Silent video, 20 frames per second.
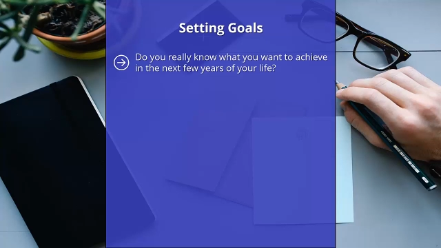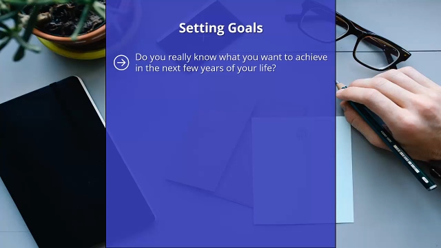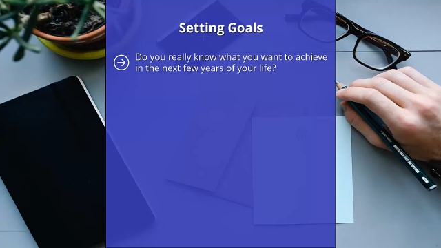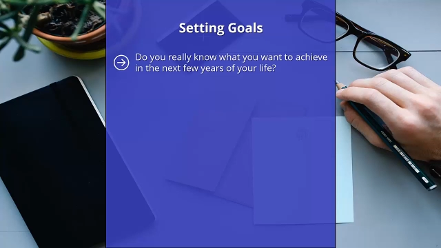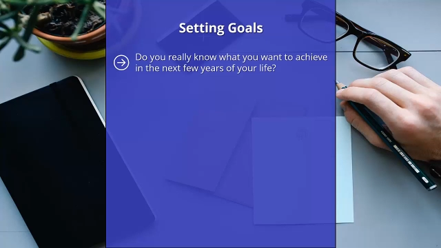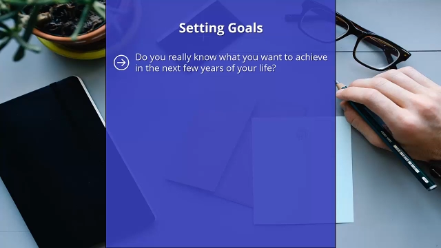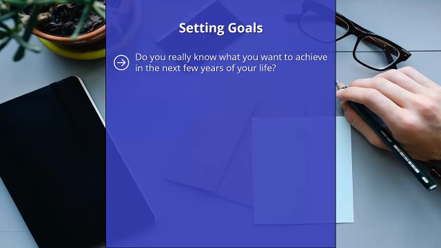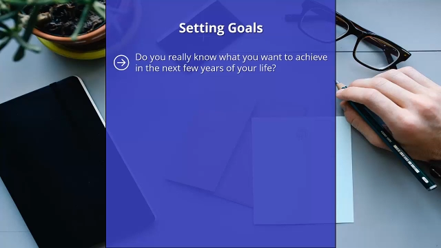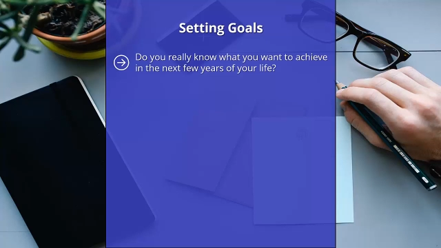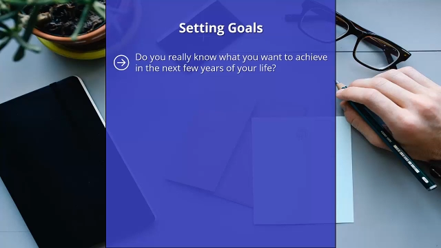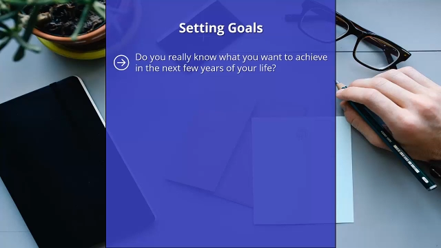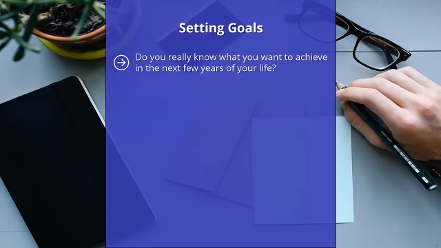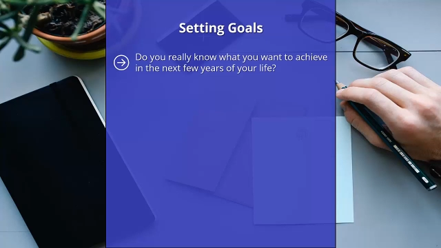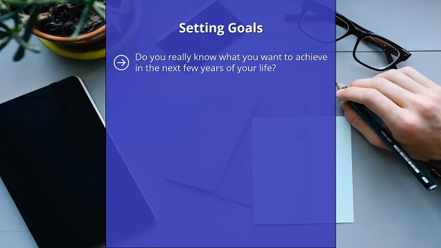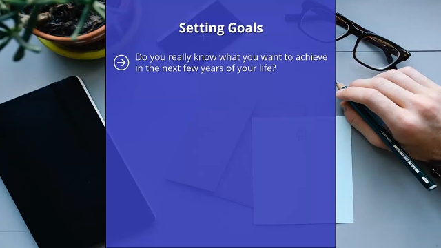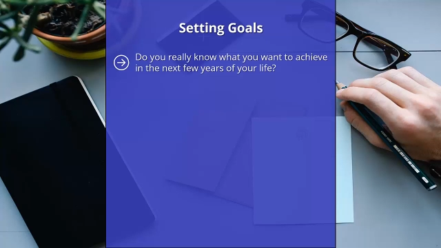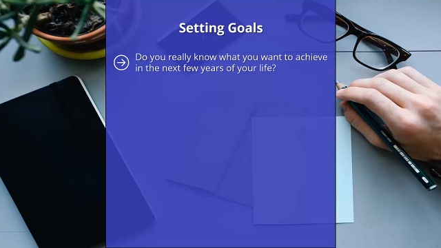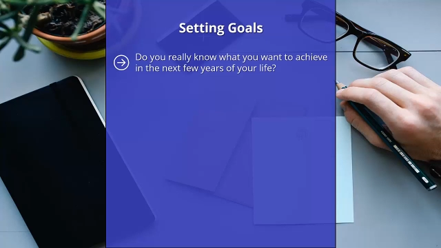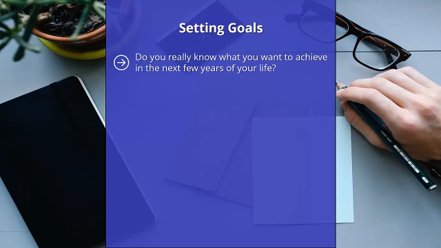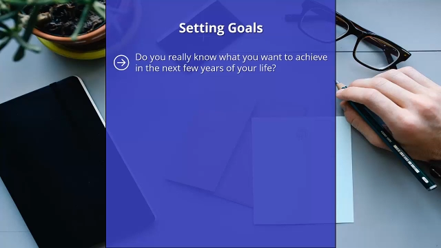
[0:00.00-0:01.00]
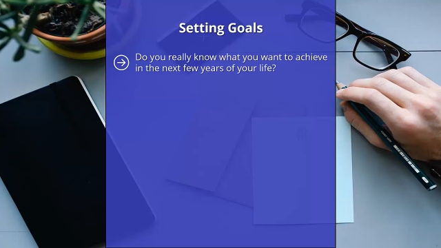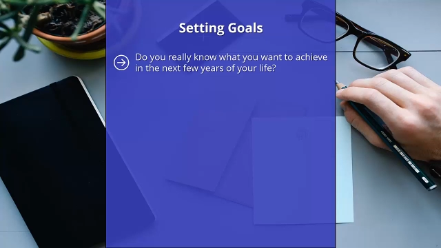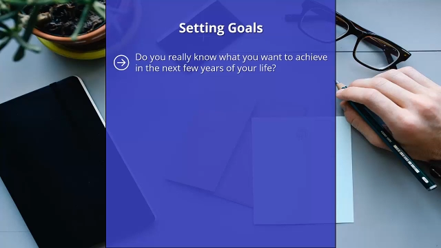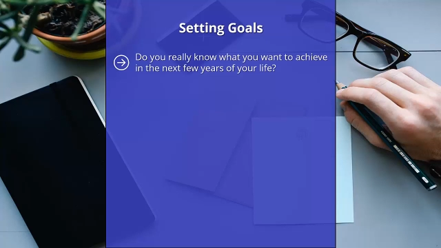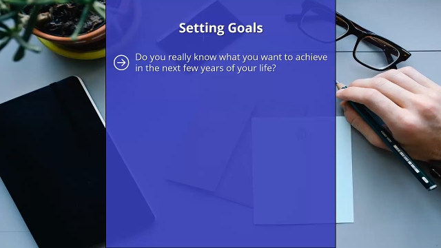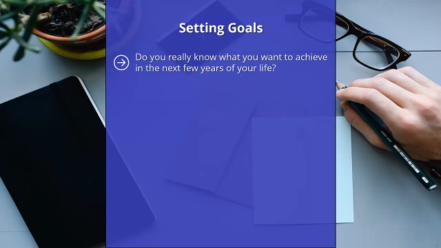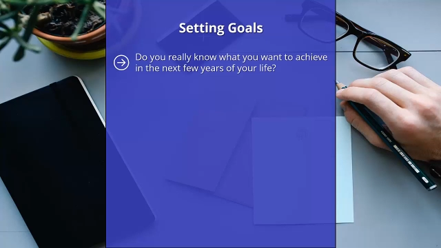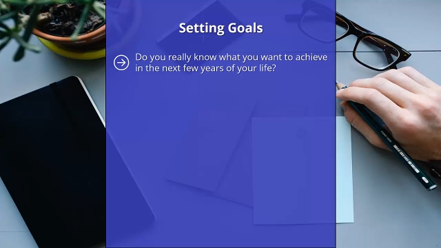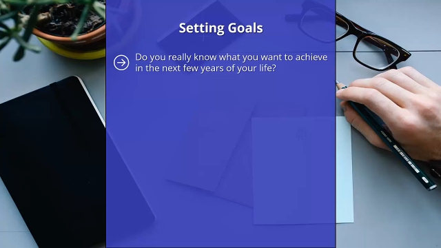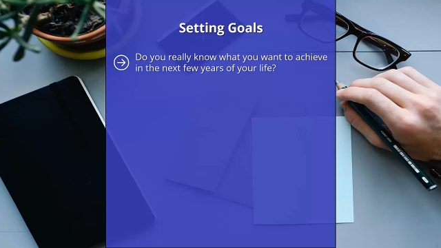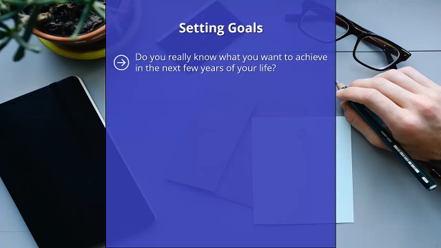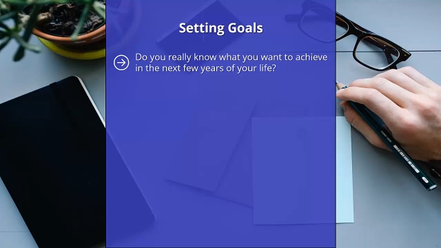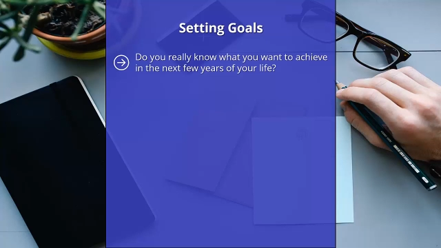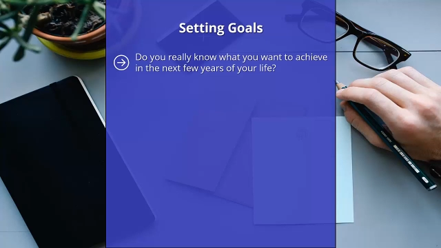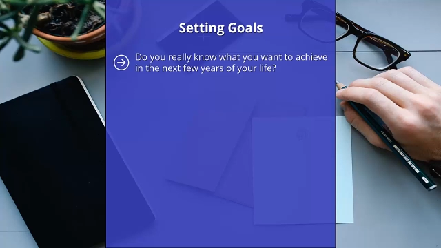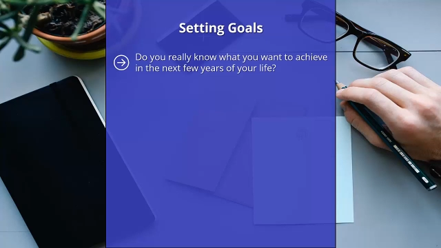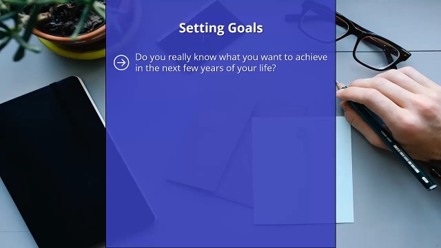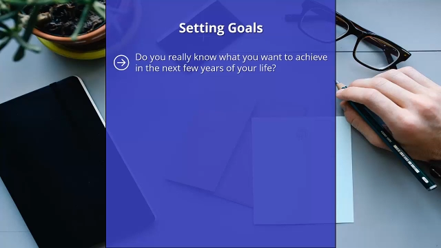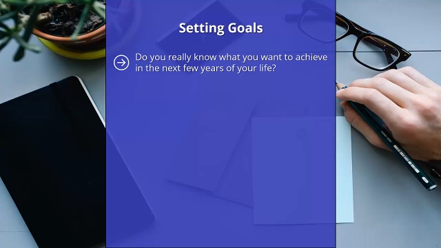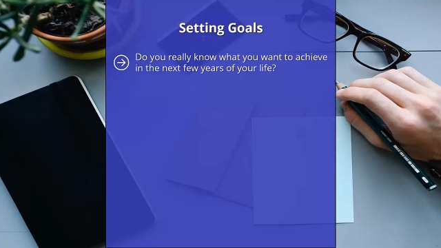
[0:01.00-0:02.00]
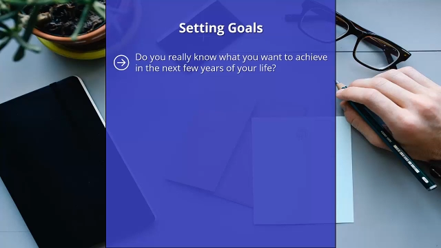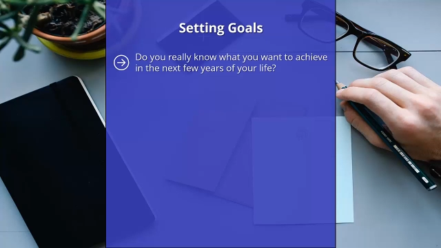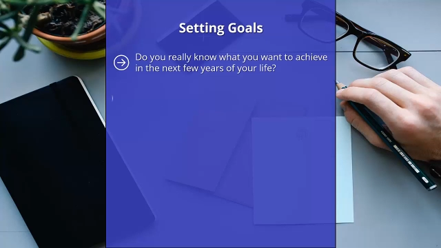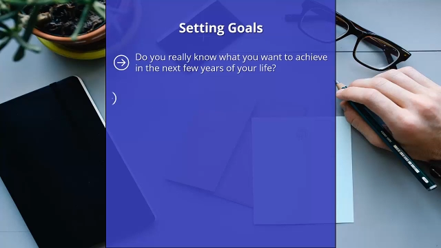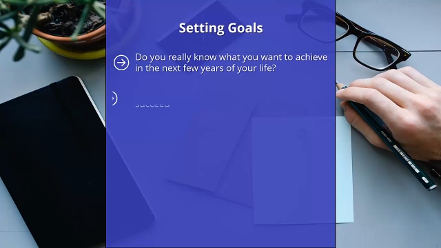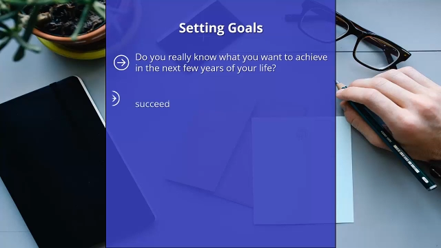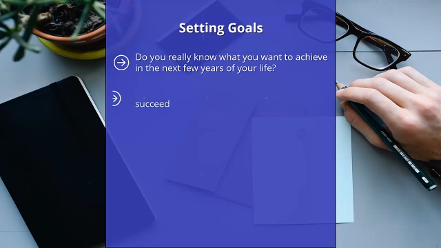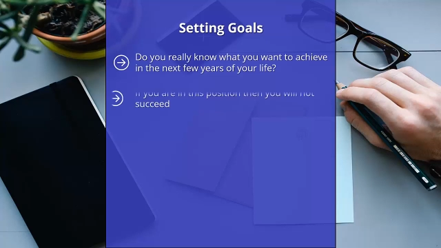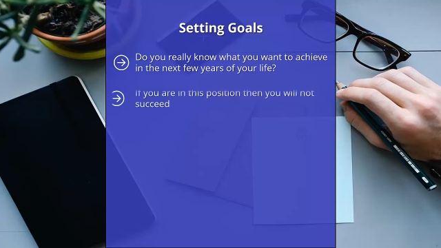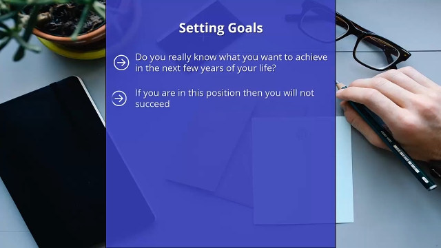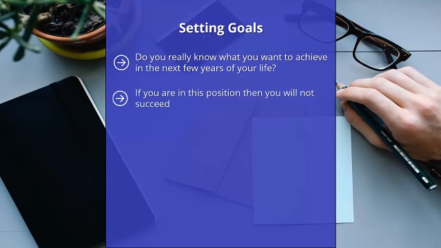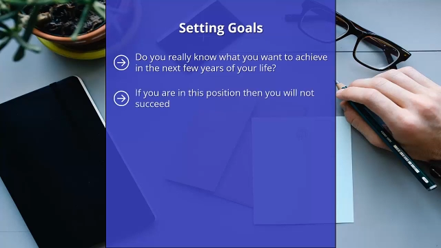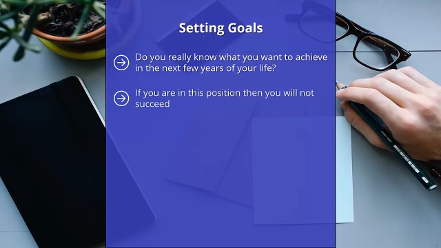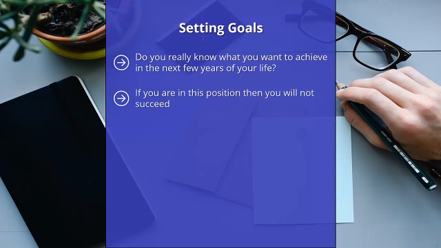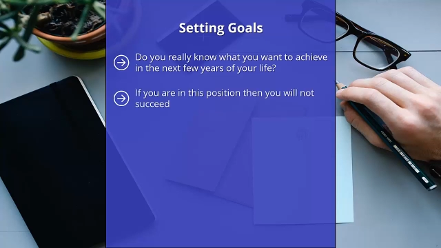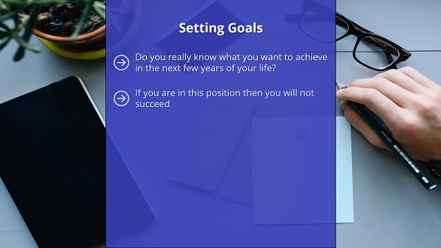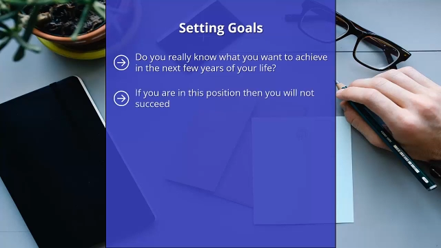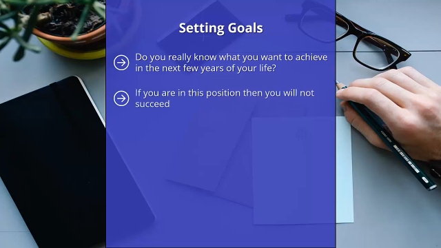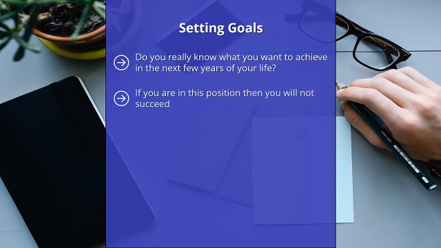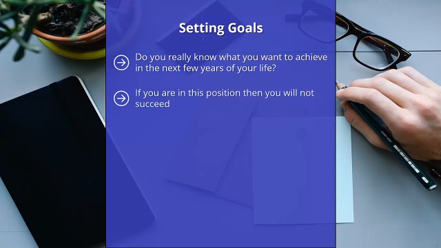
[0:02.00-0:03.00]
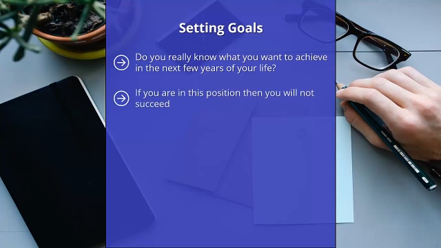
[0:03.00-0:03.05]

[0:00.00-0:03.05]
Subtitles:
[unreadable: no face in view]